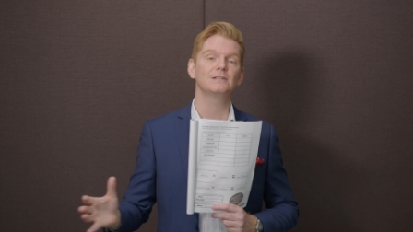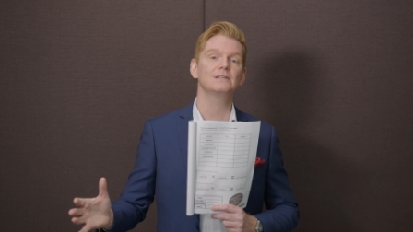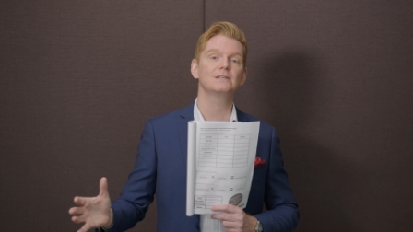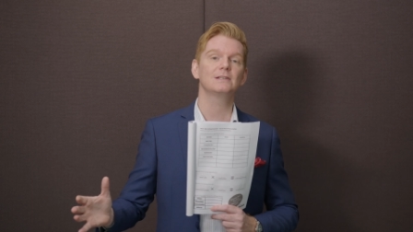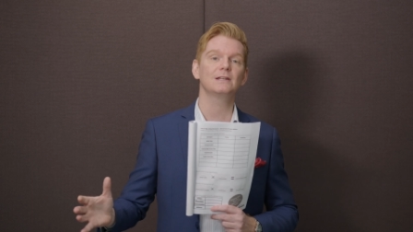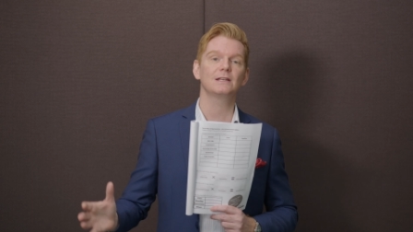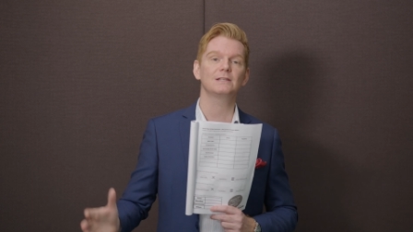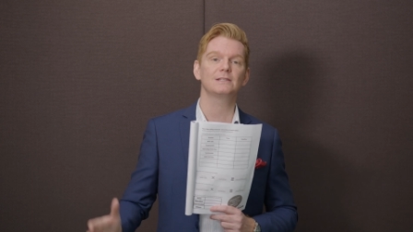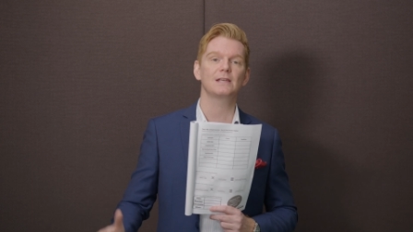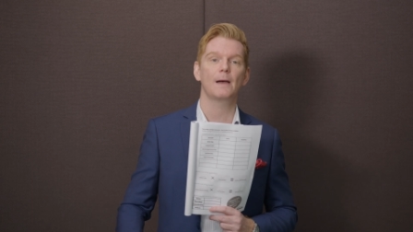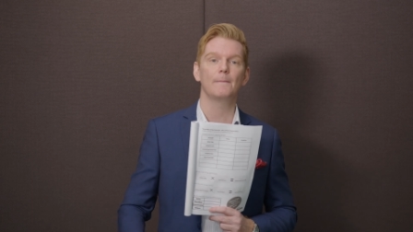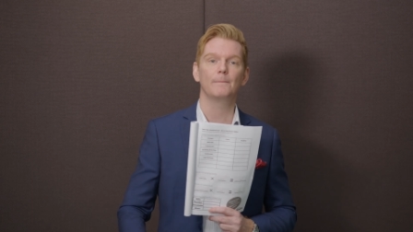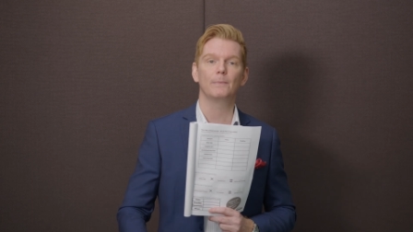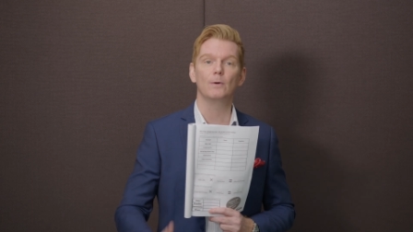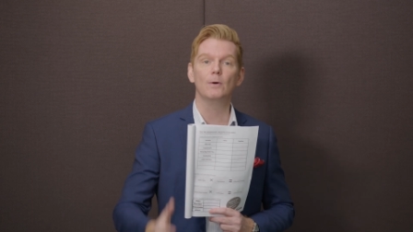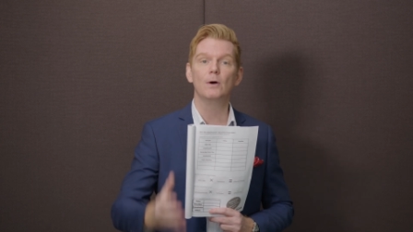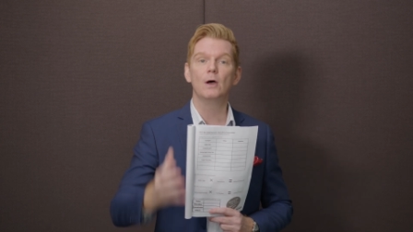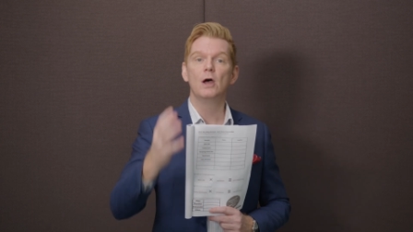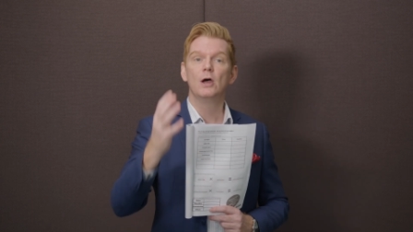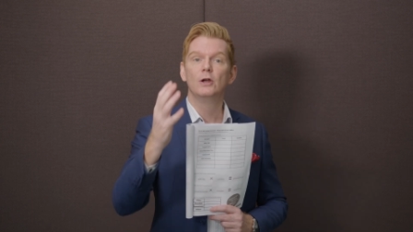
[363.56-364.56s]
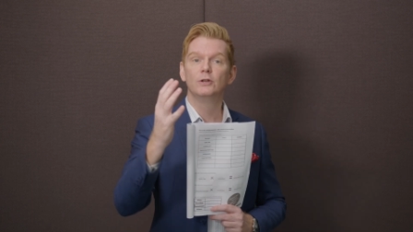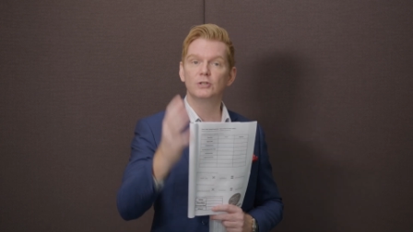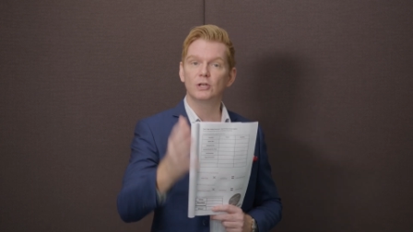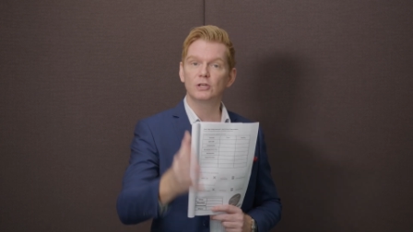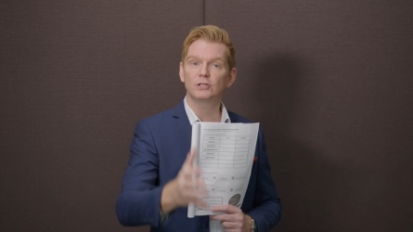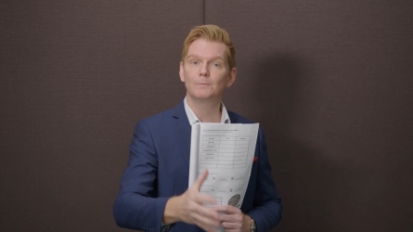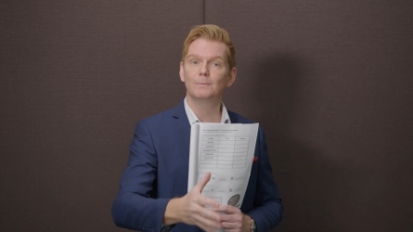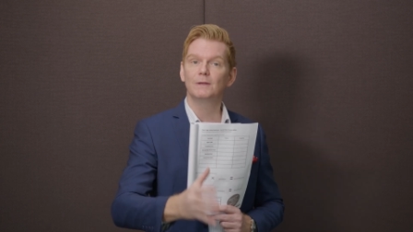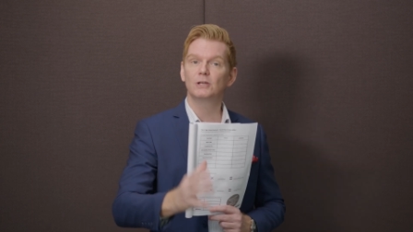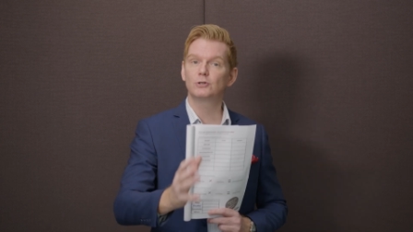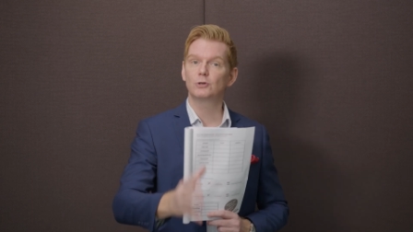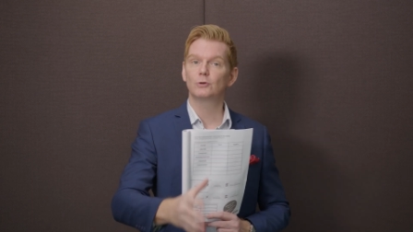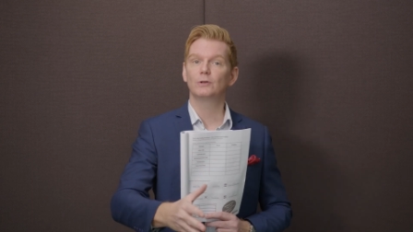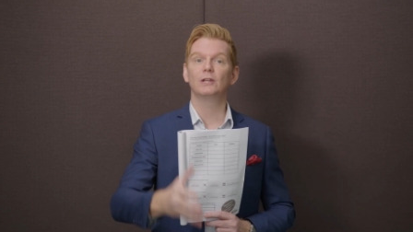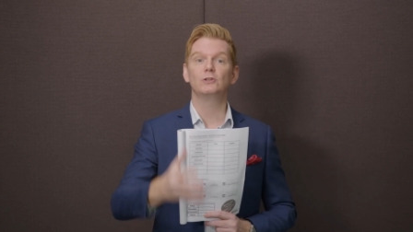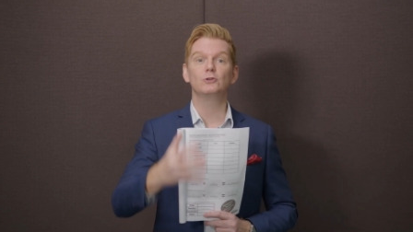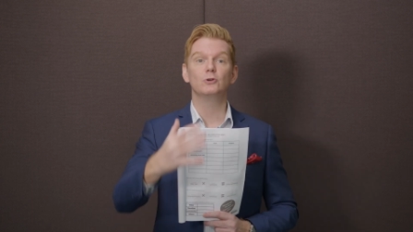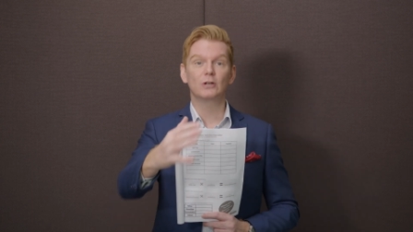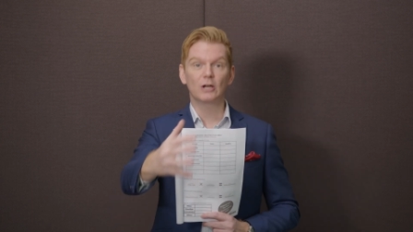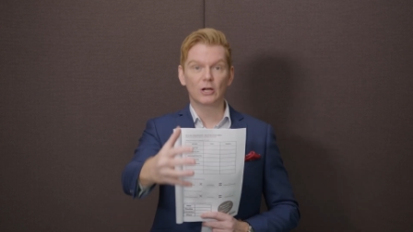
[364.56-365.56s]
is an example. Just make sure
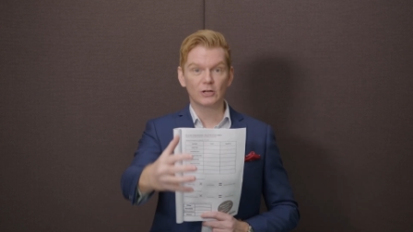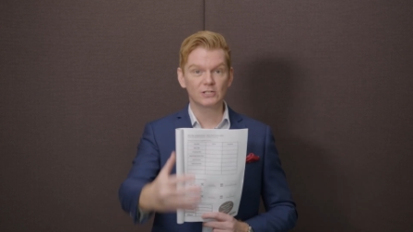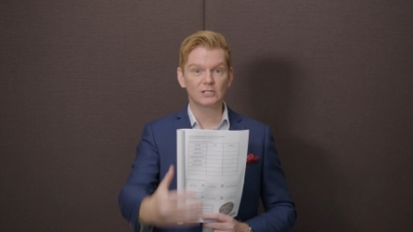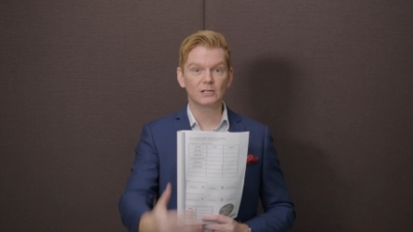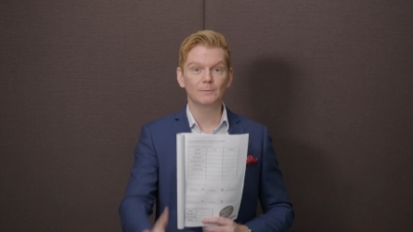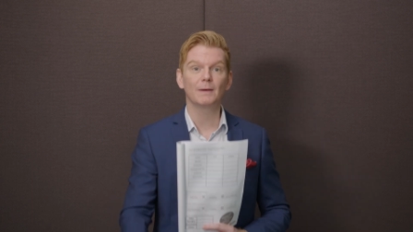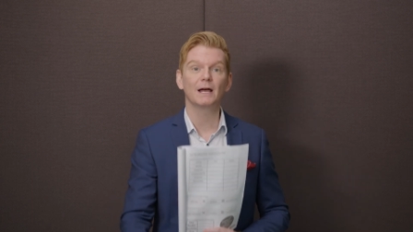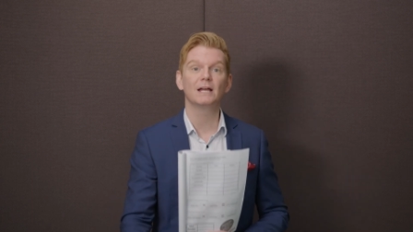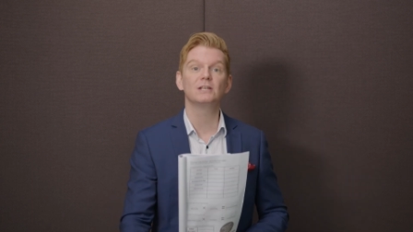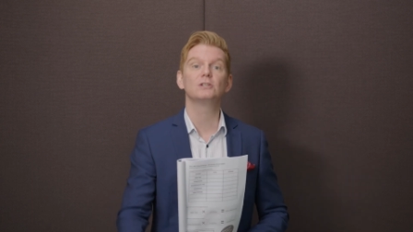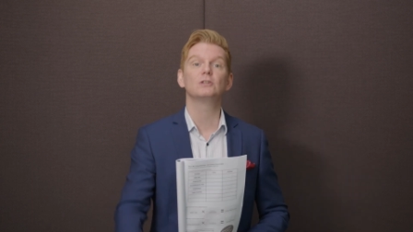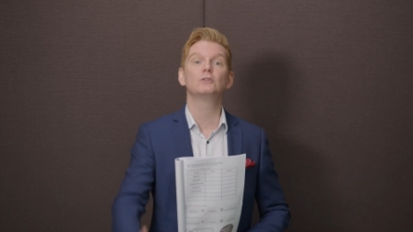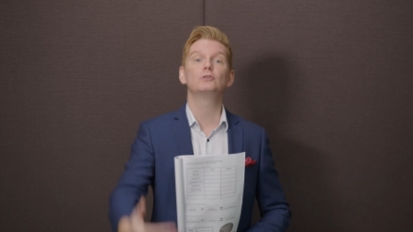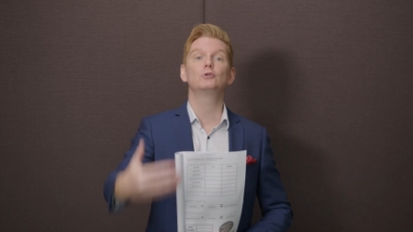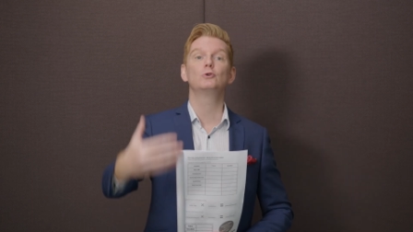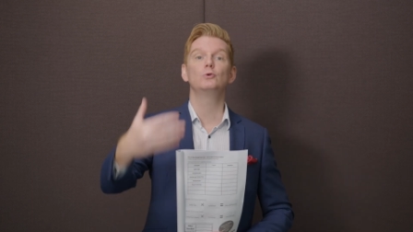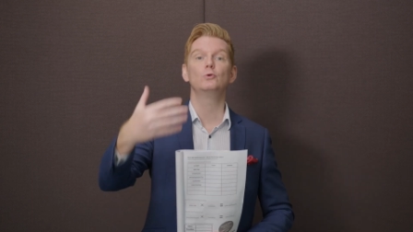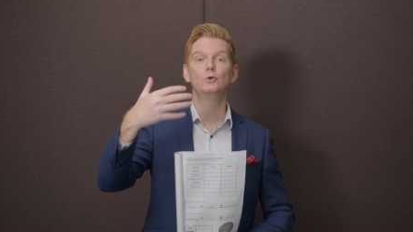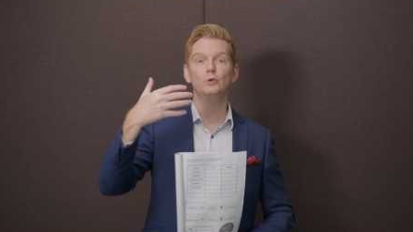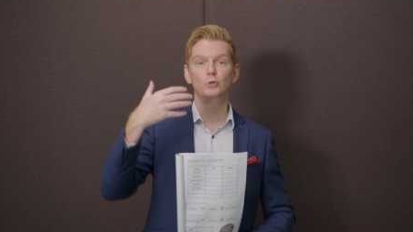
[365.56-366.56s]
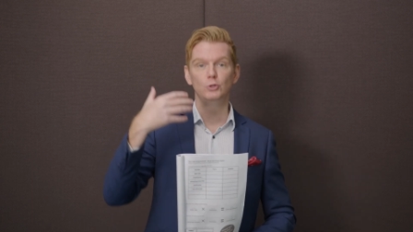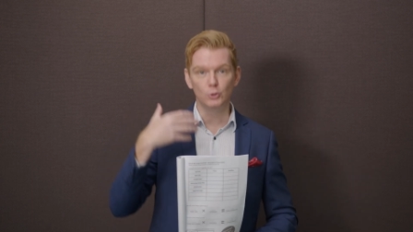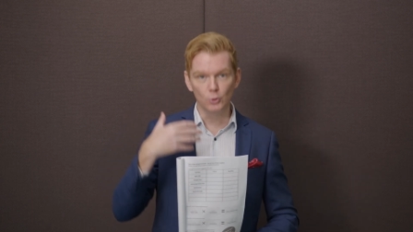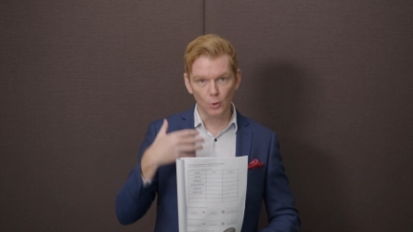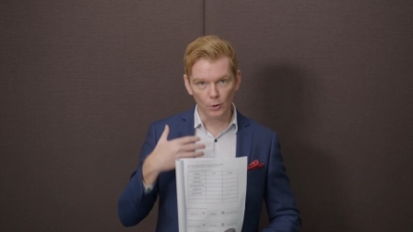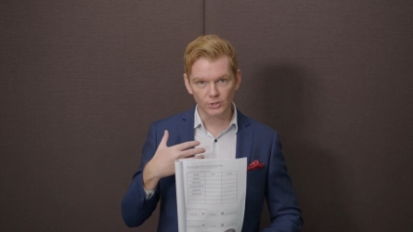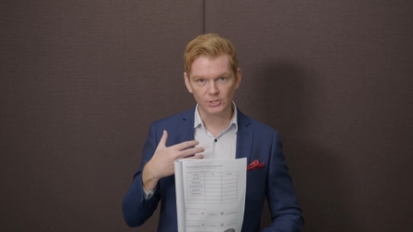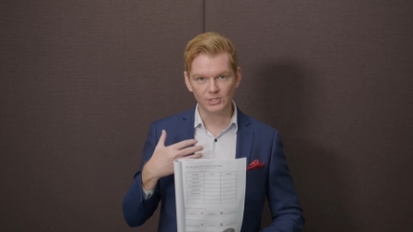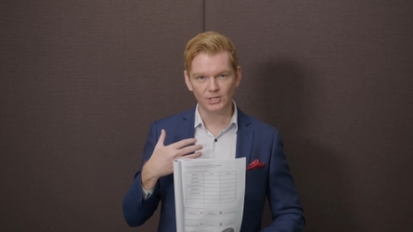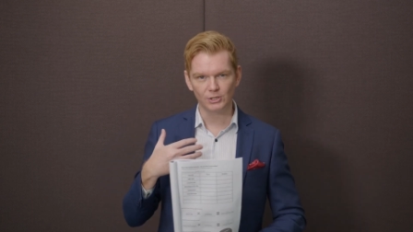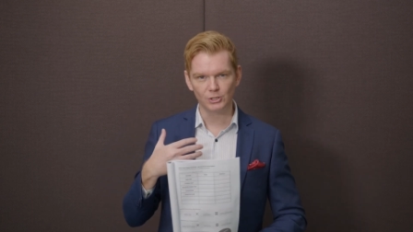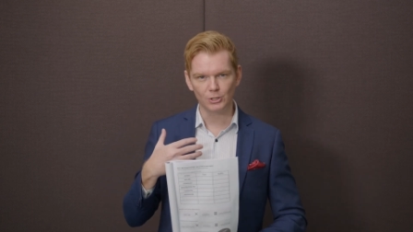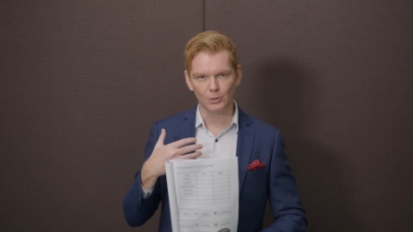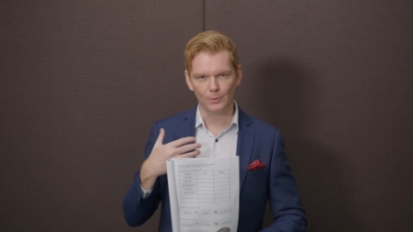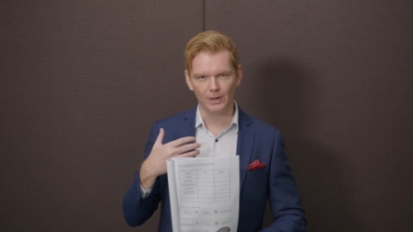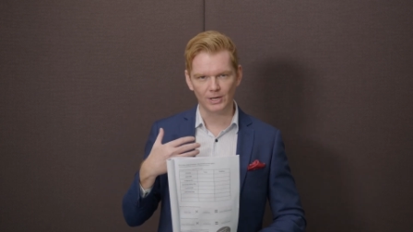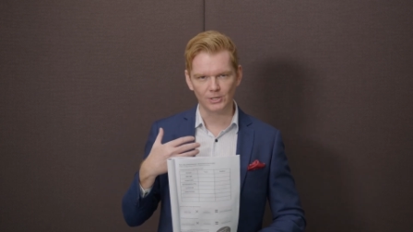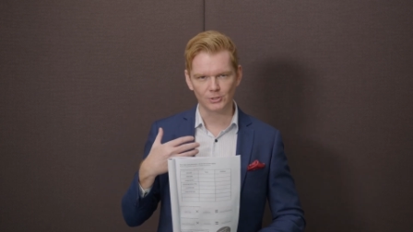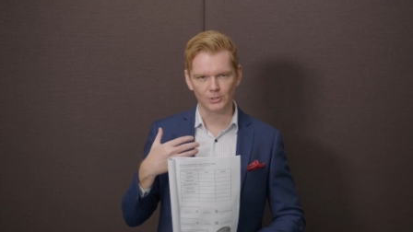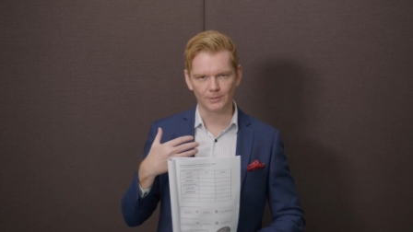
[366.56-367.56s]
that you customize it to your
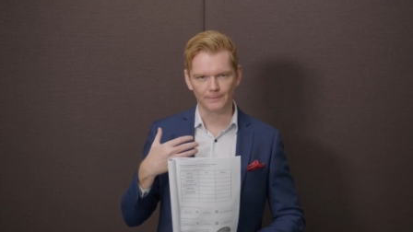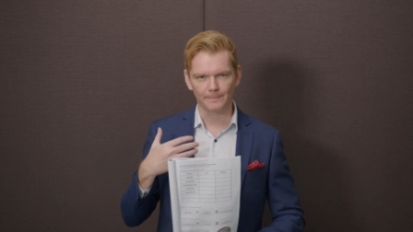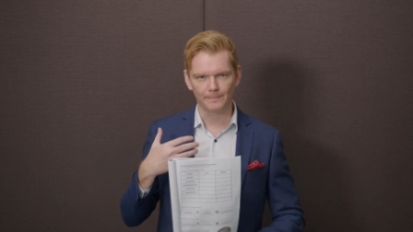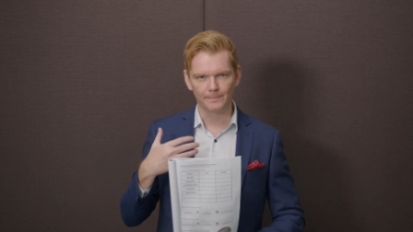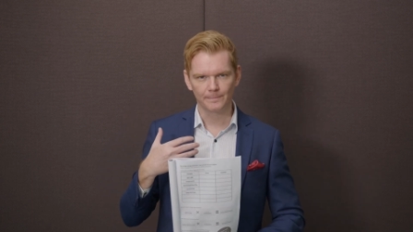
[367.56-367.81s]
situation.